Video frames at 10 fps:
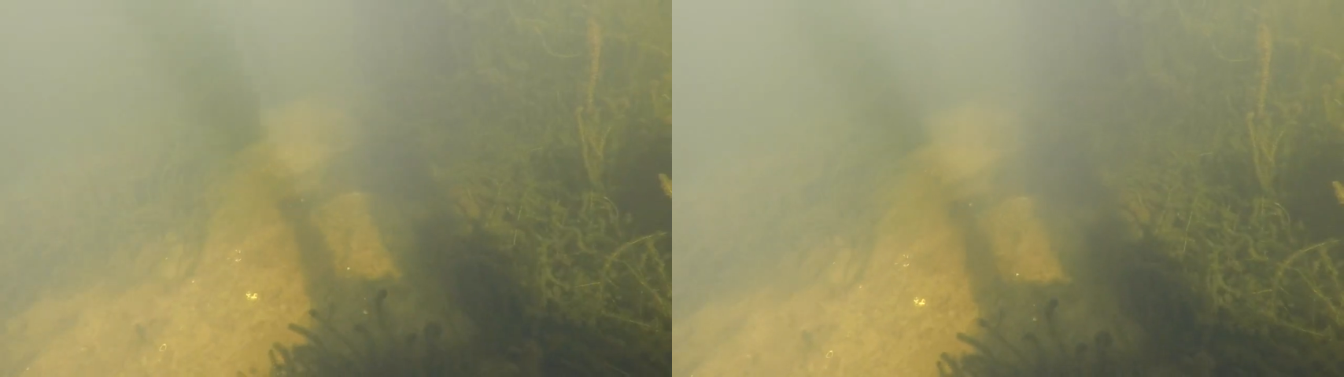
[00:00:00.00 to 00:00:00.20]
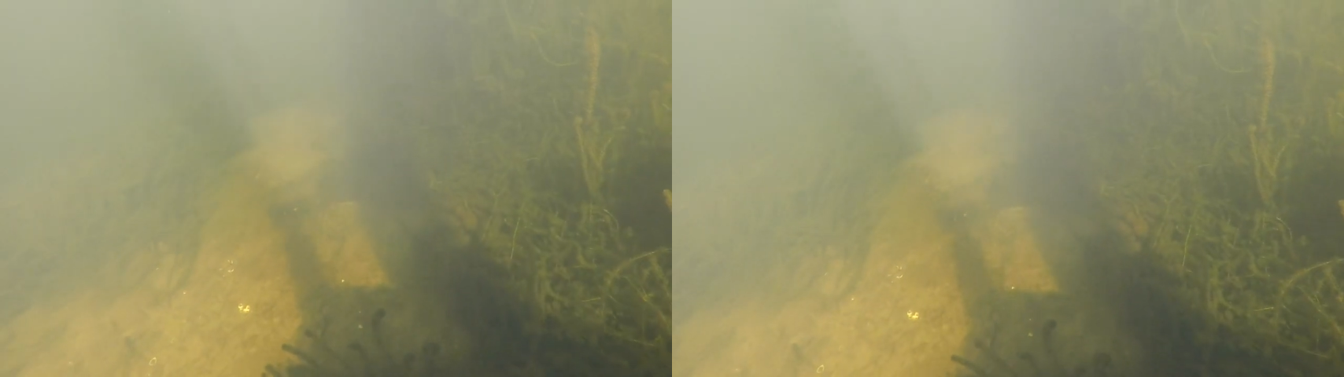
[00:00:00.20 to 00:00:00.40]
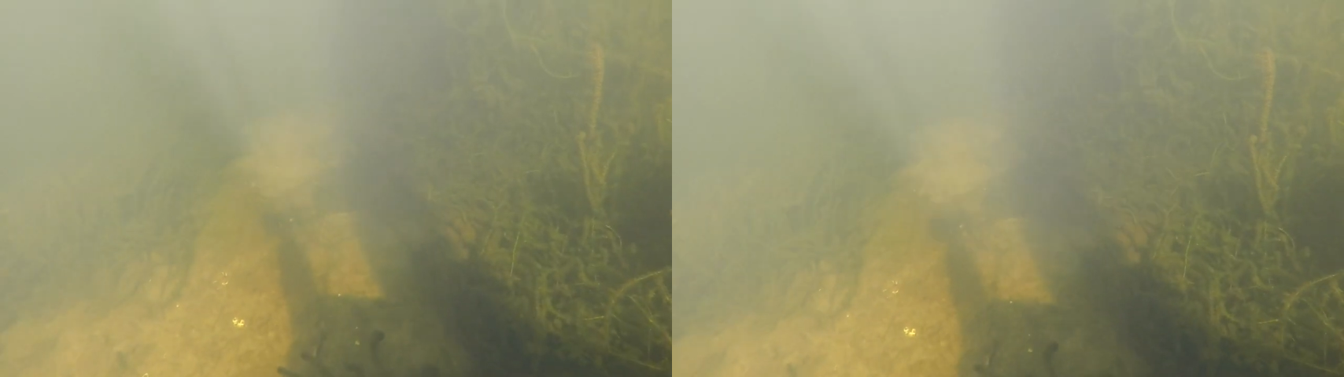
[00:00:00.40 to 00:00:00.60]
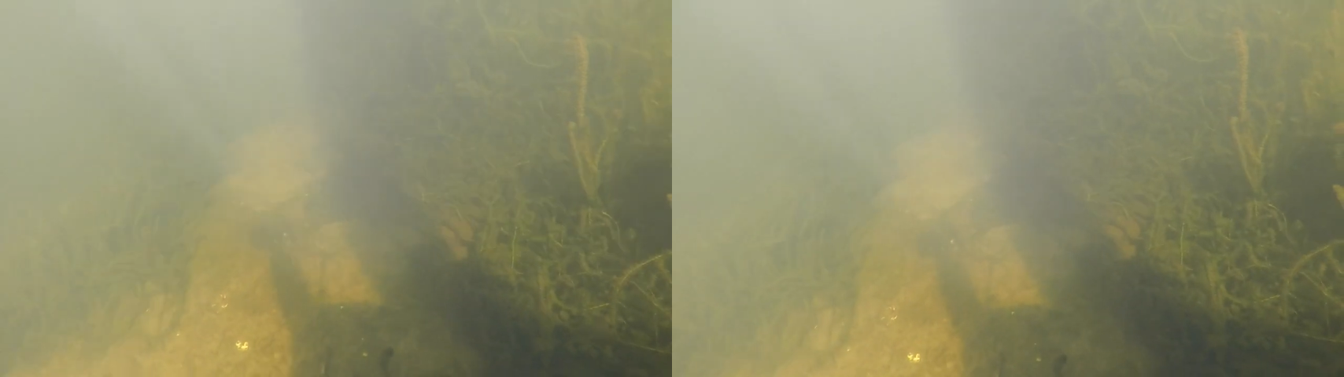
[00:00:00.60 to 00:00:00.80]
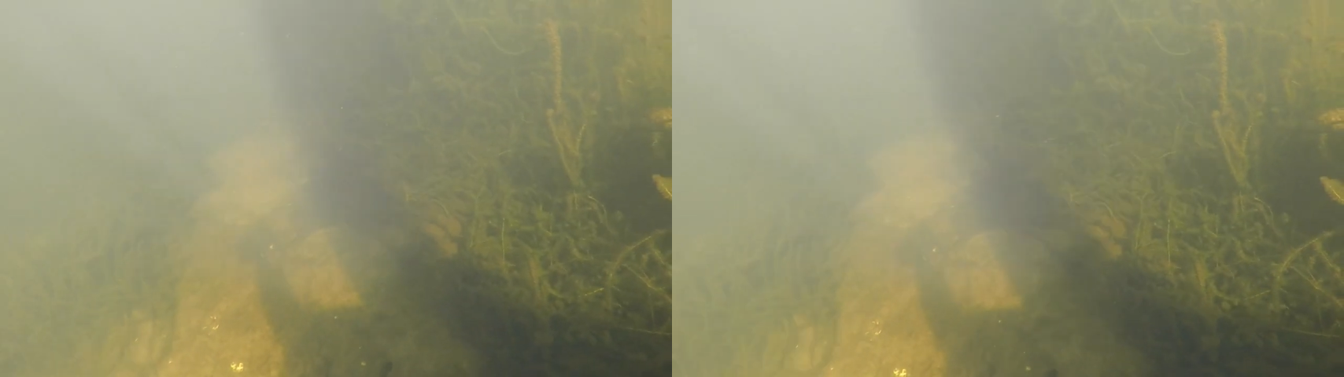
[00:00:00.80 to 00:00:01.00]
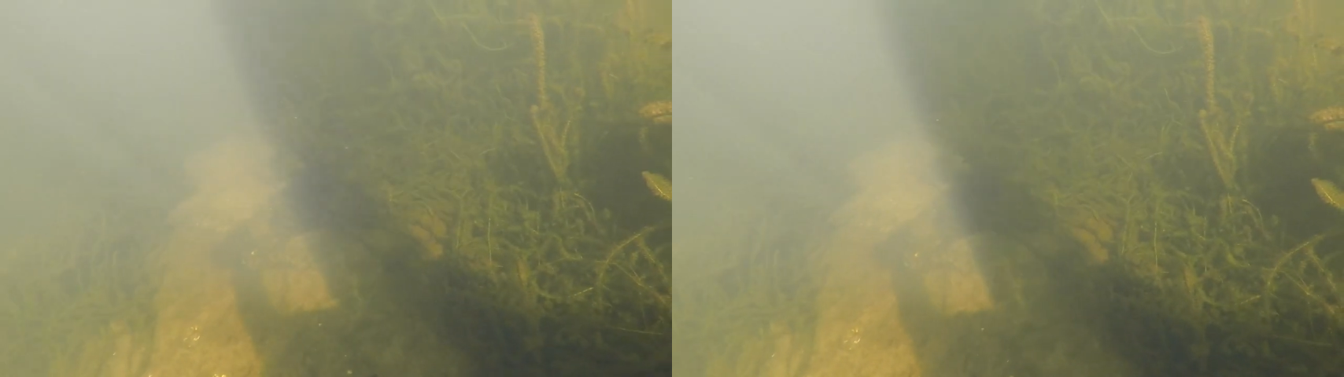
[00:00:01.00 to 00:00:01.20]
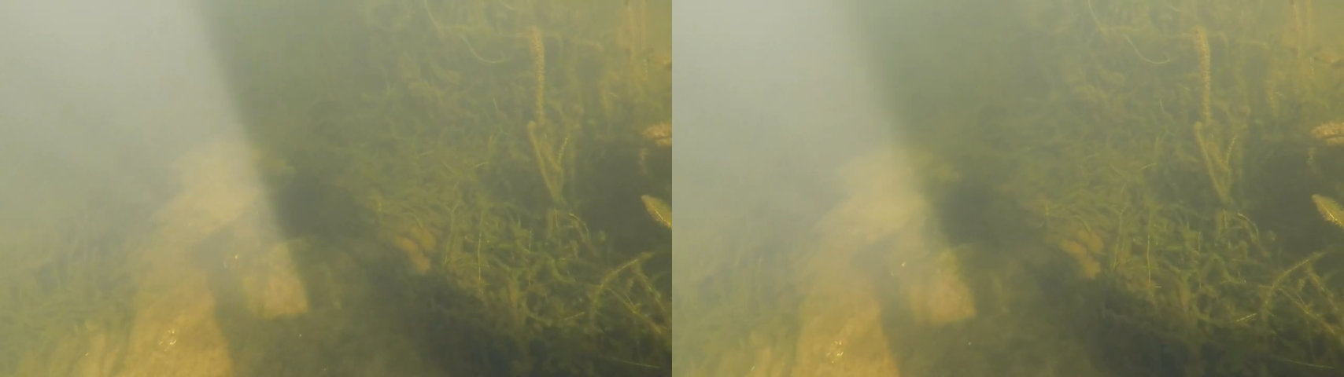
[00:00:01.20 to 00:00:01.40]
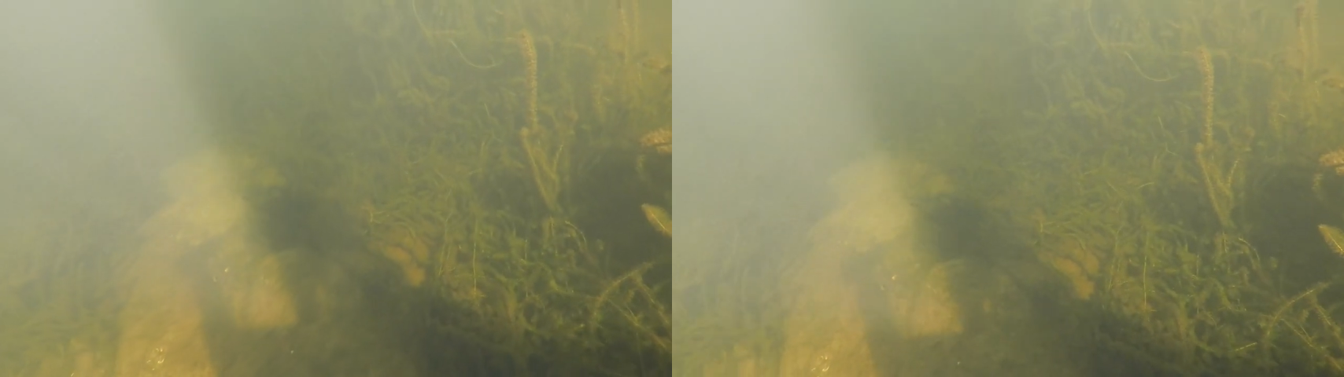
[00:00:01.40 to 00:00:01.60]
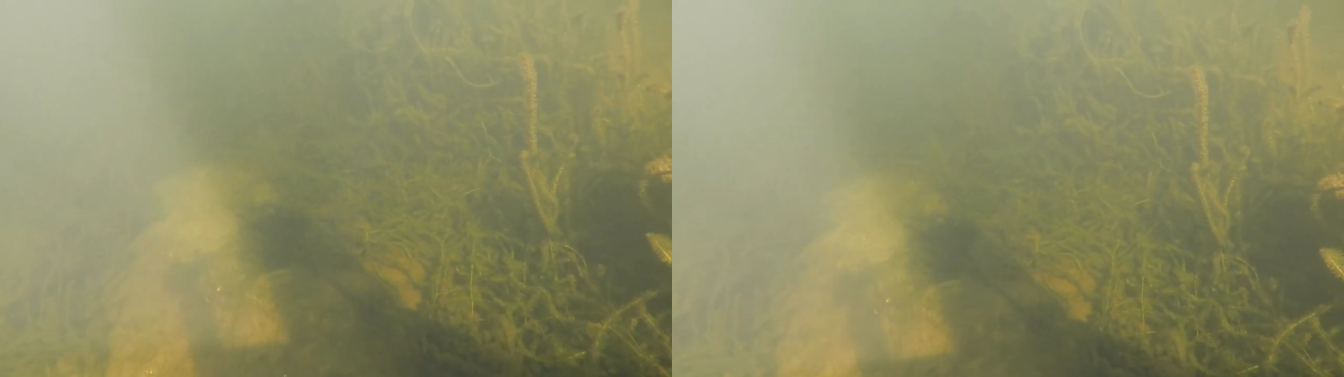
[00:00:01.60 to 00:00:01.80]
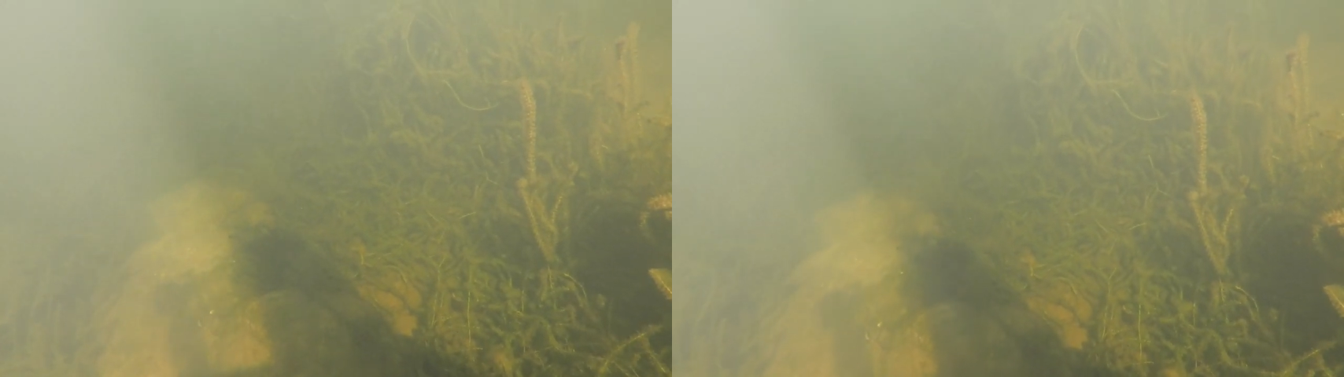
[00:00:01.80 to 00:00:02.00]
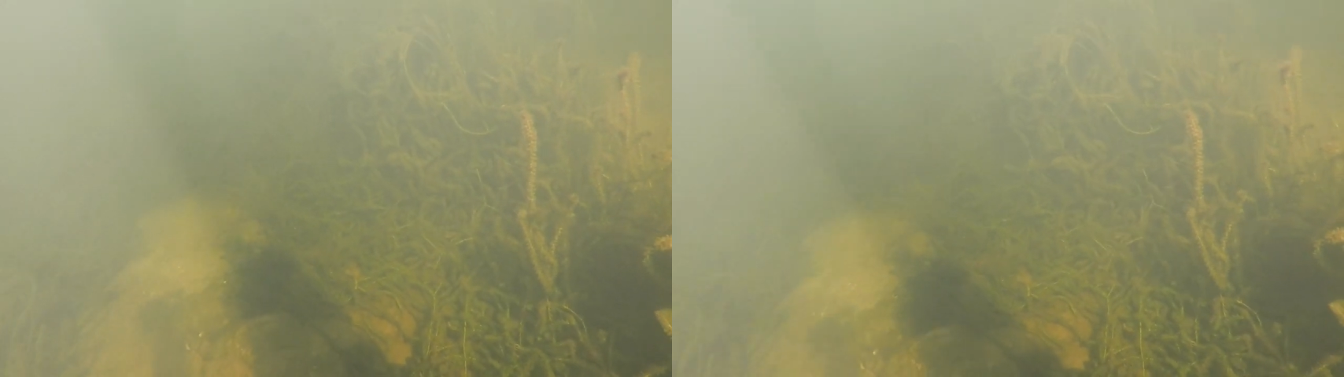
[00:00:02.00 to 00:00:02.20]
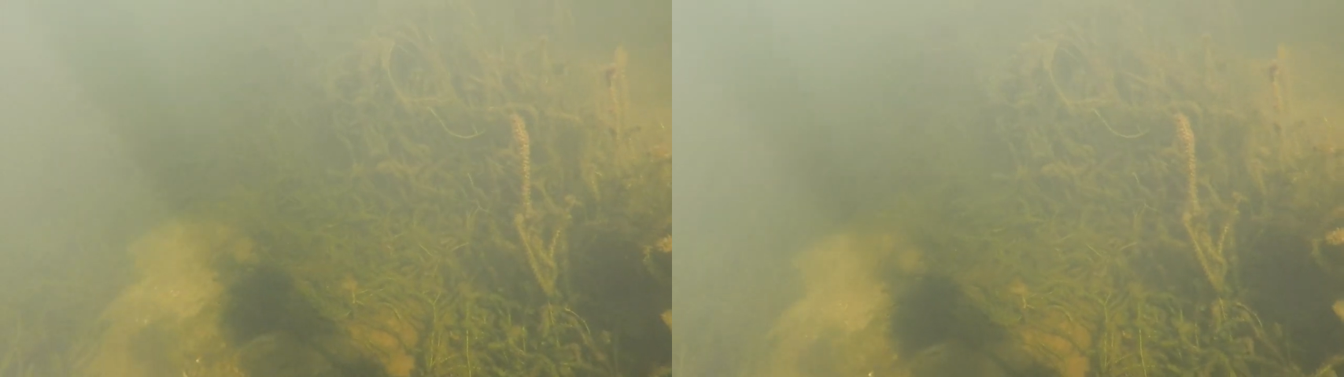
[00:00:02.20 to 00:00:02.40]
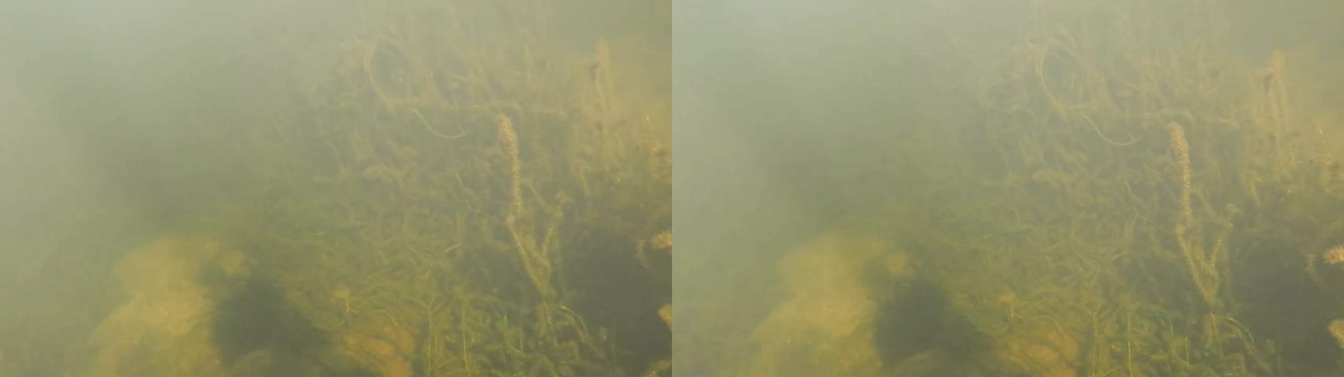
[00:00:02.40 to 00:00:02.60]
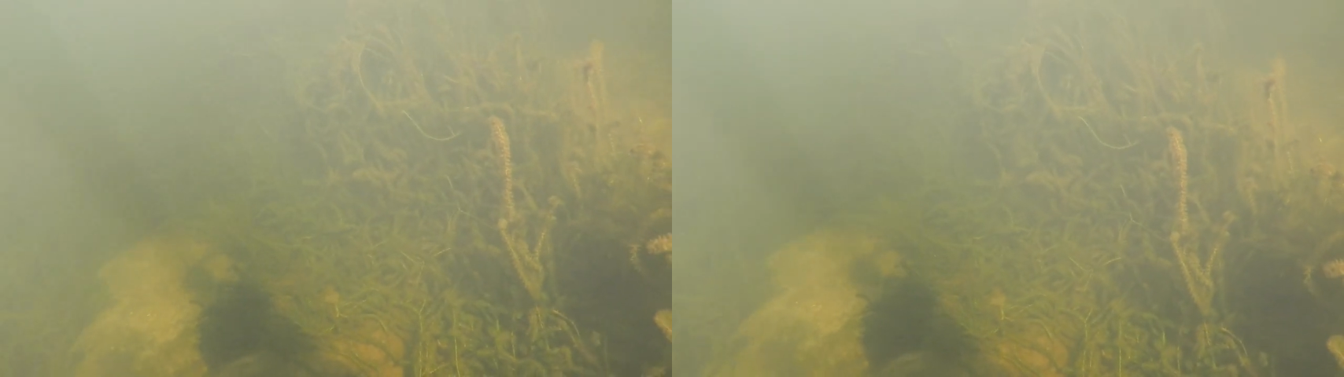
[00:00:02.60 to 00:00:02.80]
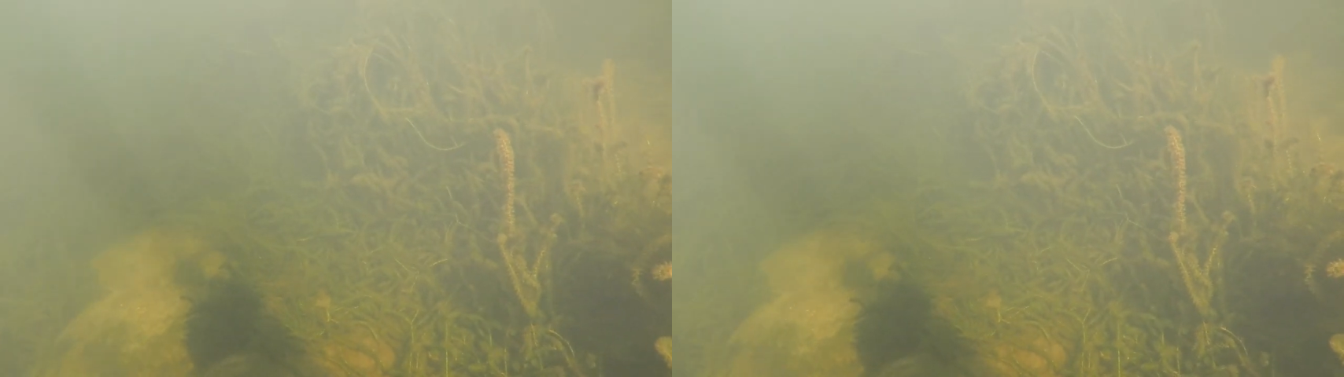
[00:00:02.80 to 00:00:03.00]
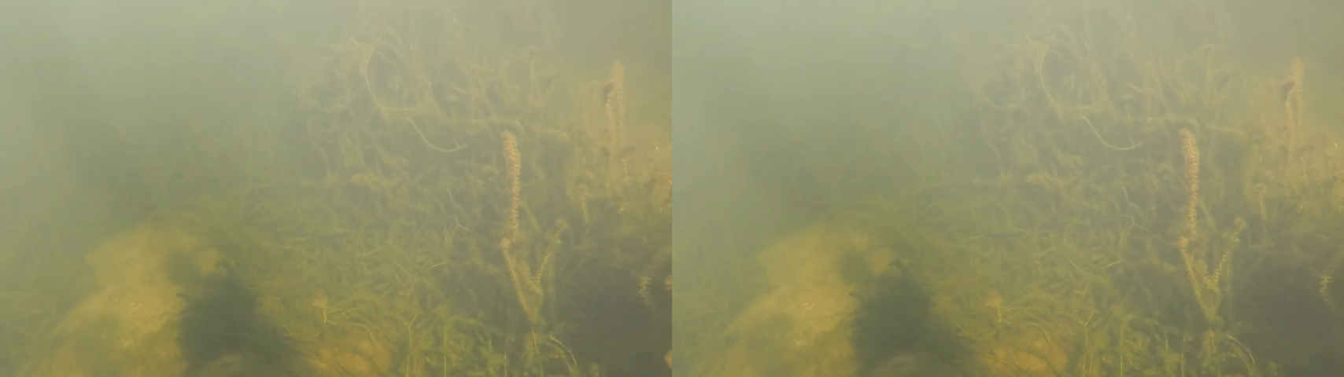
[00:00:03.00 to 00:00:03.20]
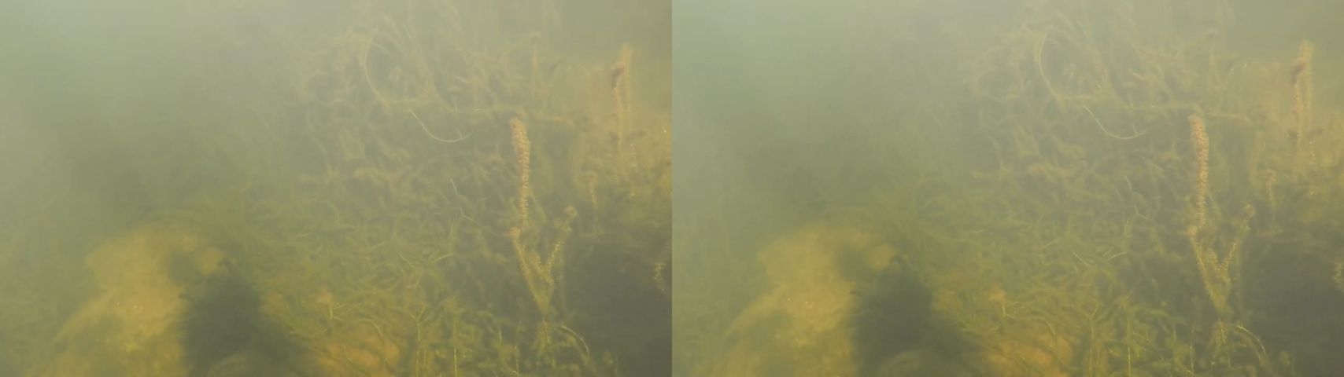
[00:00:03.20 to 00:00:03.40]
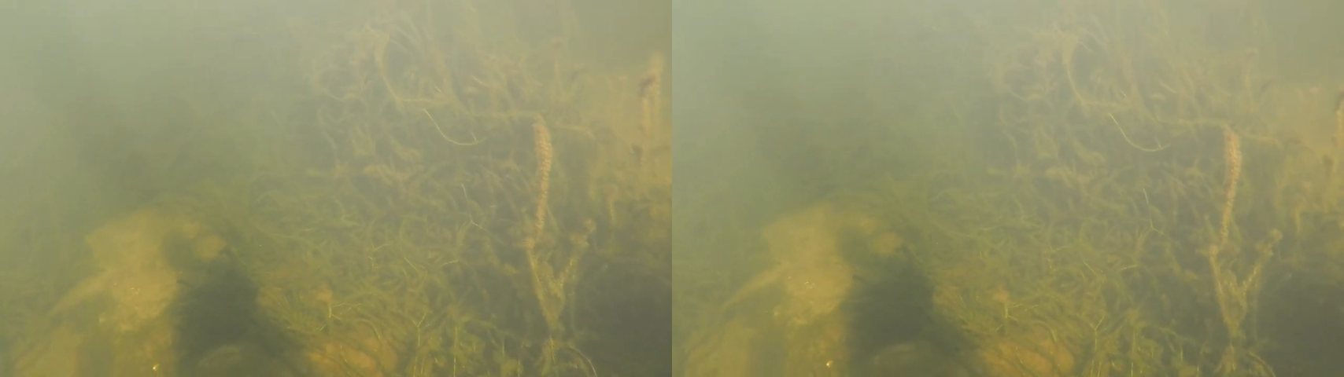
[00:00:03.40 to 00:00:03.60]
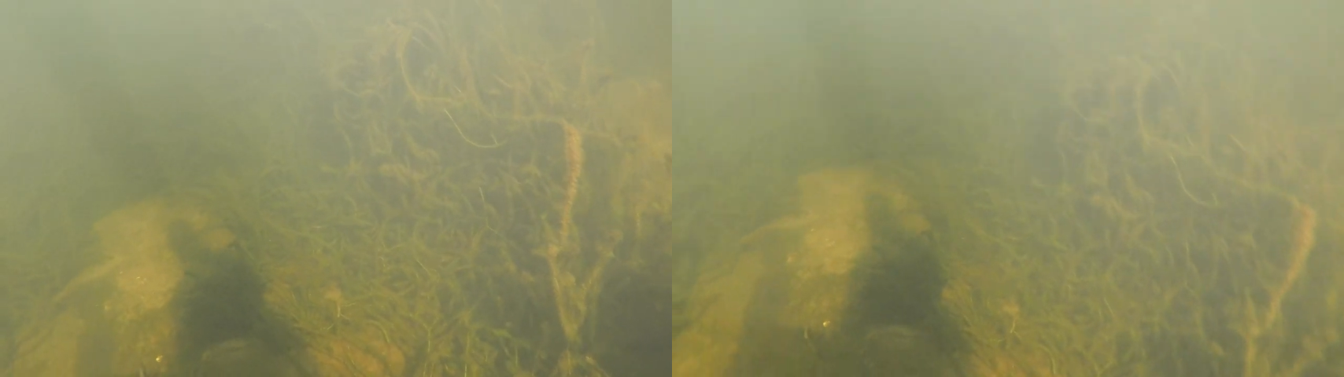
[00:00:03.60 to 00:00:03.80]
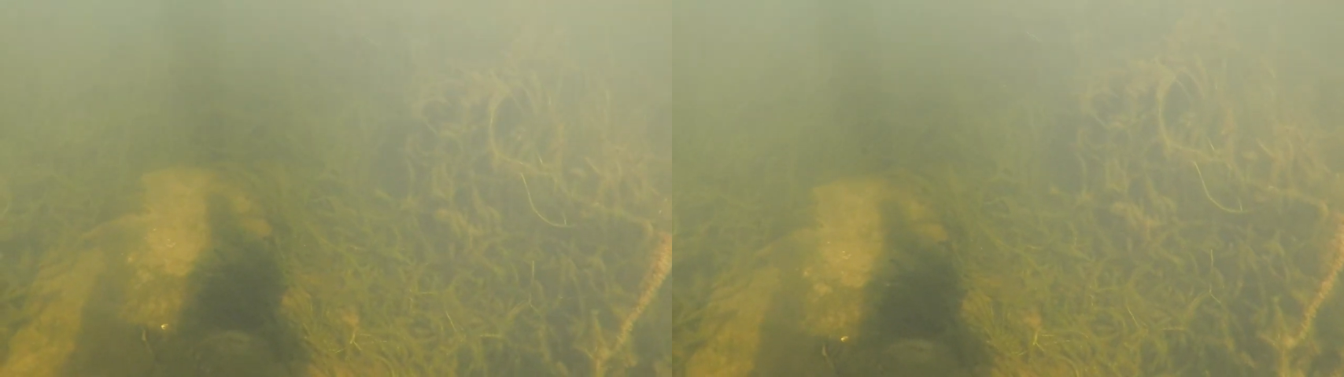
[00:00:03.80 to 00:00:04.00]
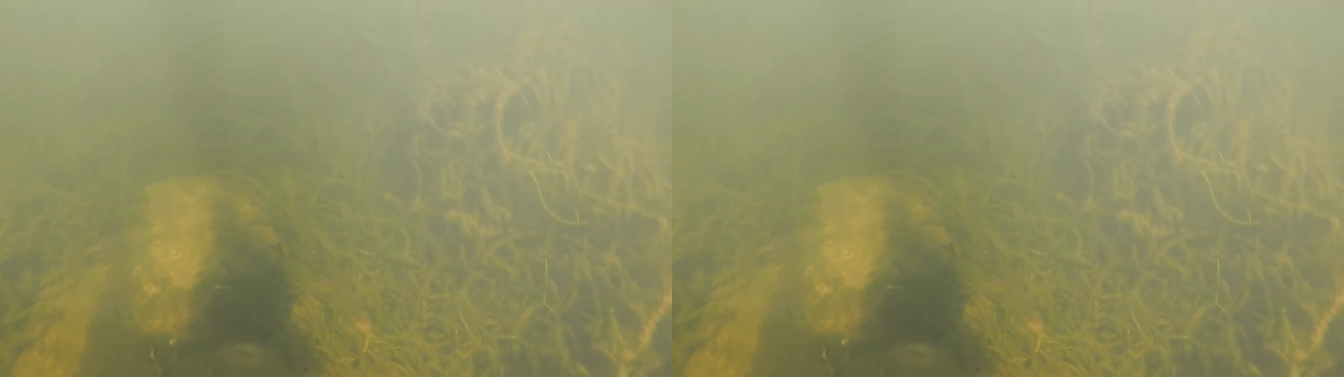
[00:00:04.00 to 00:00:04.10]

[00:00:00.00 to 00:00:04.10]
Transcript: (no speaker visible)